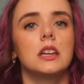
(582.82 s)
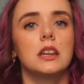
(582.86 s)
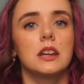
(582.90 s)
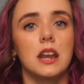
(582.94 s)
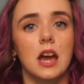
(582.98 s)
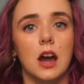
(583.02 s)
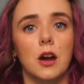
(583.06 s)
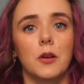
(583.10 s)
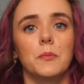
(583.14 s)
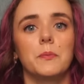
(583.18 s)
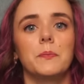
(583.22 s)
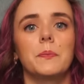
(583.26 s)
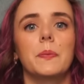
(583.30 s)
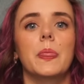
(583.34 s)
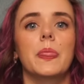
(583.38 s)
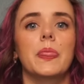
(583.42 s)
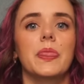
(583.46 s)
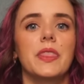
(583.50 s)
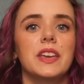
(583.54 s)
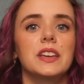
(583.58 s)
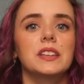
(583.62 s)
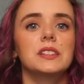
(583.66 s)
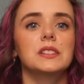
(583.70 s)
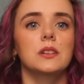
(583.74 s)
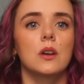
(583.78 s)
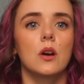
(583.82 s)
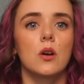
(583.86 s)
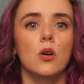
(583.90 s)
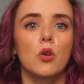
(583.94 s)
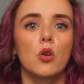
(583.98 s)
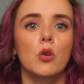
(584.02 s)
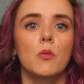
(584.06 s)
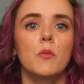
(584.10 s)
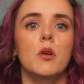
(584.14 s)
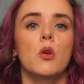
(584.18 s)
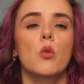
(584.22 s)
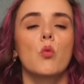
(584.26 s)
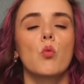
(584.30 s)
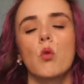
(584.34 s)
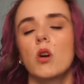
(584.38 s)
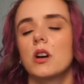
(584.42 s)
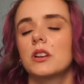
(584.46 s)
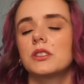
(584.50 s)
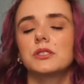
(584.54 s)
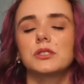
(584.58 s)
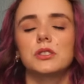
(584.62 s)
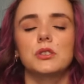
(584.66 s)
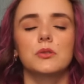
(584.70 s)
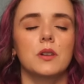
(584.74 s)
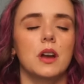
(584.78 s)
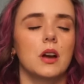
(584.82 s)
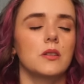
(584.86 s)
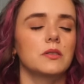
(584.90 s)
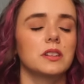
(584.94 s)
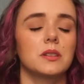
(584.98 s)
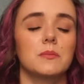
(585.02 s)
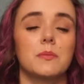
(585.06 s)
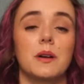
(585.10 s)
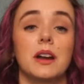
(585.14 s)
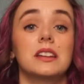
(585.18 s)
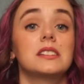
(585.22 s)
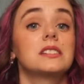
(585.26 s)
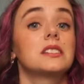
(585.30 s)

Now, this home was surrounded by